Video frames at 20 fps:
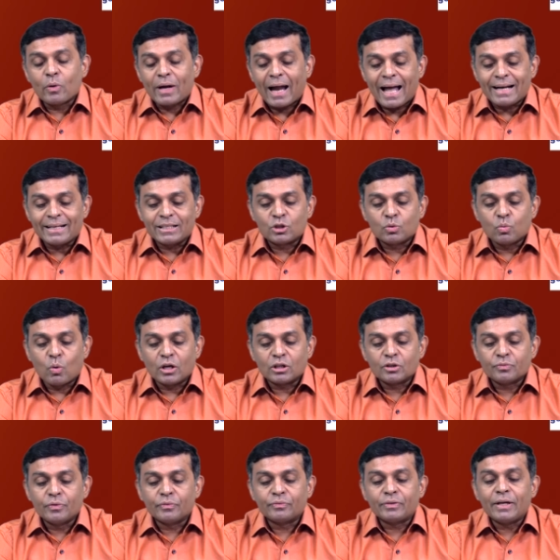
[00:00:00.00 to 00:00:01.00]
carats was
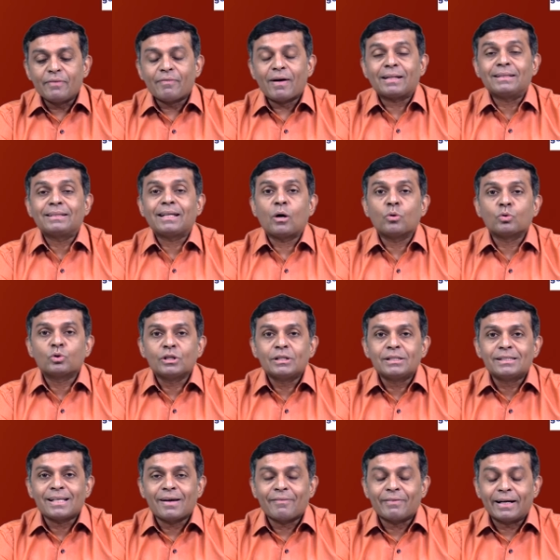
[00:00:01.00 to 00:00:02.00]

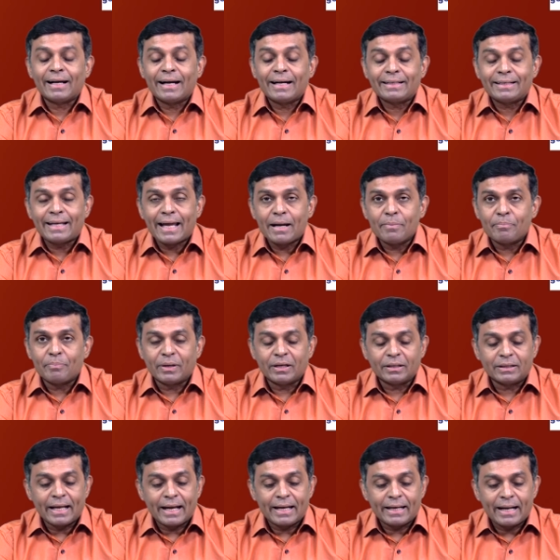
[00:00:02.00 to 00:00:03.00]
51,710 per
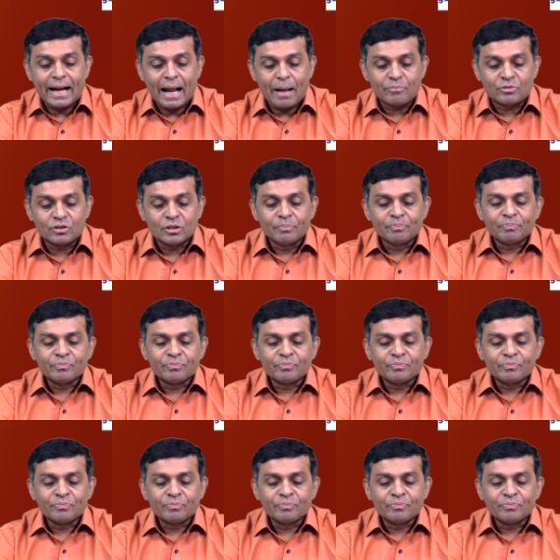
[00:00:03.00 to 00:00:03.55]
10 grams.